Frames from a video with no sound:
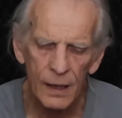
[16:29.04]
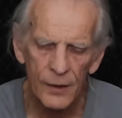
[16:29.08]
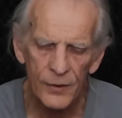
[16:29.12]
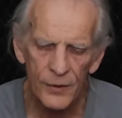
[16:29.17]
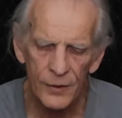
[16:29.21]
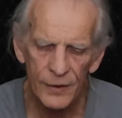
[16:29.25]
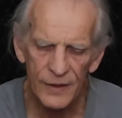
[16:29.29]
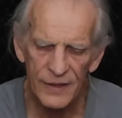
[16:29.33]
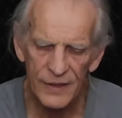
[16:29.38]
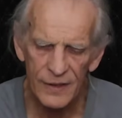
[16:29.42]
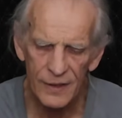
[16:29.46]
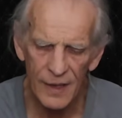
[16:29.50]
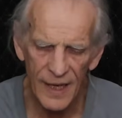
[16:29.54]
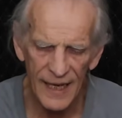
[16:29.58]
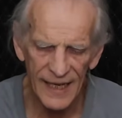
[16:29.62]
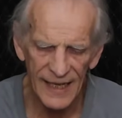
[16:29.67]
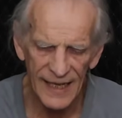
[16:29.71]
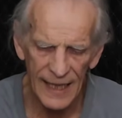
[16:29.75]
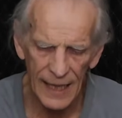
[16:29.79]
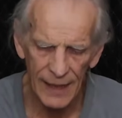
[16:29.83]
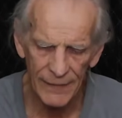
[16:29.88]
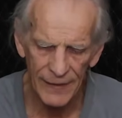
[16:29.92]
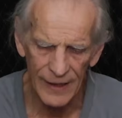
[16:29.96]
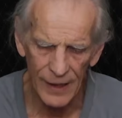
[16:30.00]
So this is
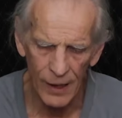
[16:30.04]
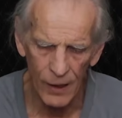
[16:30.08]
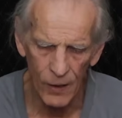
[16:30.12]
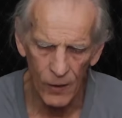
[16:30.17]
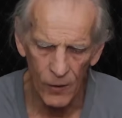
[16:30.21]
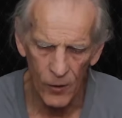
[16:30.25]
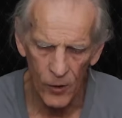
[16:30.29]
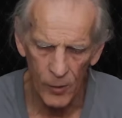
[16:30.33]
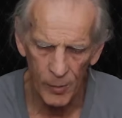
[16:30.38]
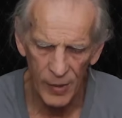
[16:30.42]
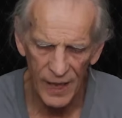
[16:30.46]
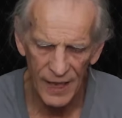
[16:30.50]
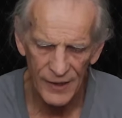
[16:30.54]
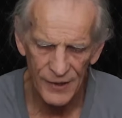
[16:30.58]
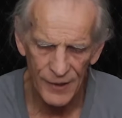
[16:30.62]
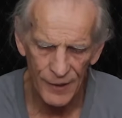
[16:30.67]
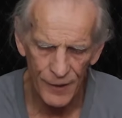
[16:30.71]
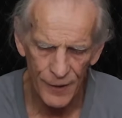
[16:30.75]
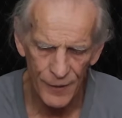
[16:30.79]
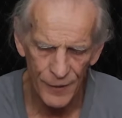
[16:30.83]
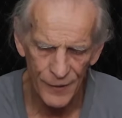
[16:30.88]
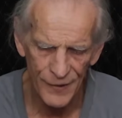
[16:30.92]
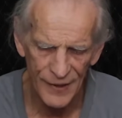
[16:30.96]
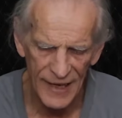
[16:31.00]
like having a whole bunch
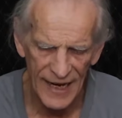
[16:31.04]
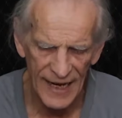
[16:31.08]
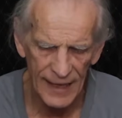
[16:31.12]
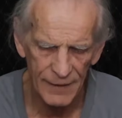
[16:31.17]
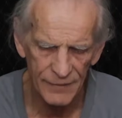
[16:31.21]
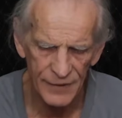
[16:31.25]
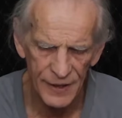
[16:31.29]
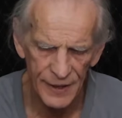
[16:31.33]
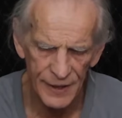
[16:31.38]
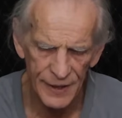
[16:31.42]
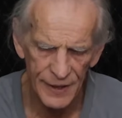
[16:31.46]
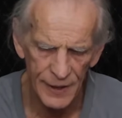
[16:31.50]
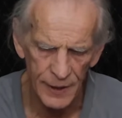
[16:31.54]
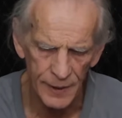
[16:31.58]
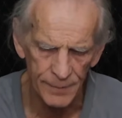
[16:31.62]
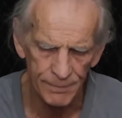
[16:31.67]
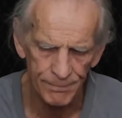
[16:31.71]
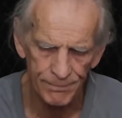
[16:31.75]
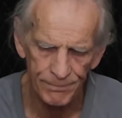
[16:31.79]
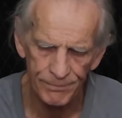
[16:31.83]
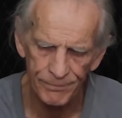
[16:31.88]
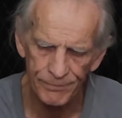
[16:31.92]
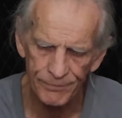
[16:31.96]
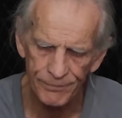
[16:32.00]
of little knives in here
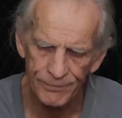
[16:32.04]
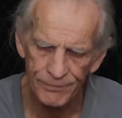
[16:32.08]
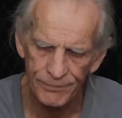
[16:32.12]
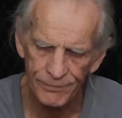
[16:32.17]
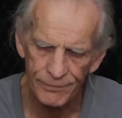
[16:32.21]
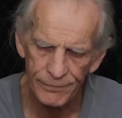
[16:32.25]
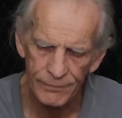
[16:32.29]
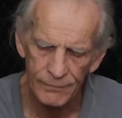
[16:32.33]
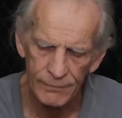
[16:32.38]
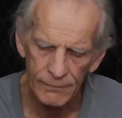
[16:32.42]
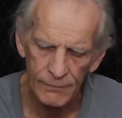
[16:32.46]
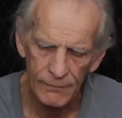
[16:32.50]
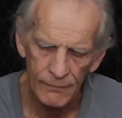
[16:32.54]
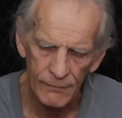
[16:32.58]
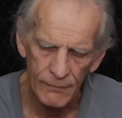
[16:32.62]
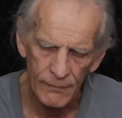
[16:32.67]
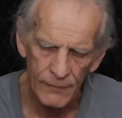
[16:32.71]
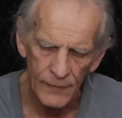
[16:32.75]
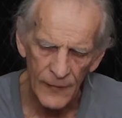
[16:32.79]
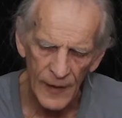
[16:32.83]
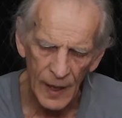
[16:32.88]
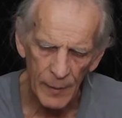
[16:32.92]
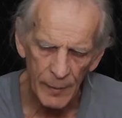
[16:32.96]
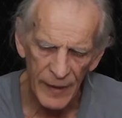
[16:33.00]

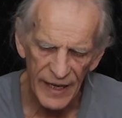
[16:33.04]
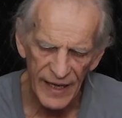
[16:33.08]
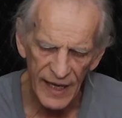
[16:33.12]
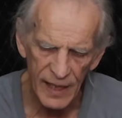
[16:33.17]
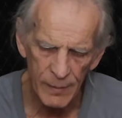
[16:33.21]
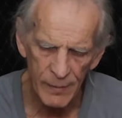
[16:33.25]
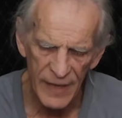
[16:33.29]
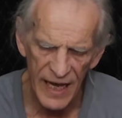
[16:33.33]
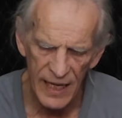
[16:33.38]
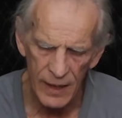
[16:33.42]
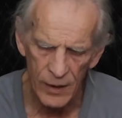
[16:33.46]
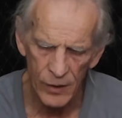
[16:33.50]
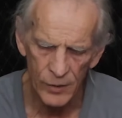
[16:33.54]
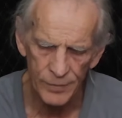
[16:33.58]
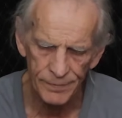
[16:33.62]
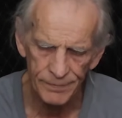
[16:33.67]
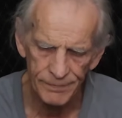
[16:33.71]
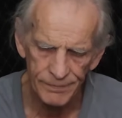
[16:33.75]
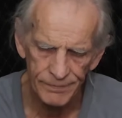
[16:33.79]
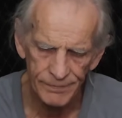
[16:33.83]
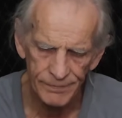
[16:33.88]
made out of metal.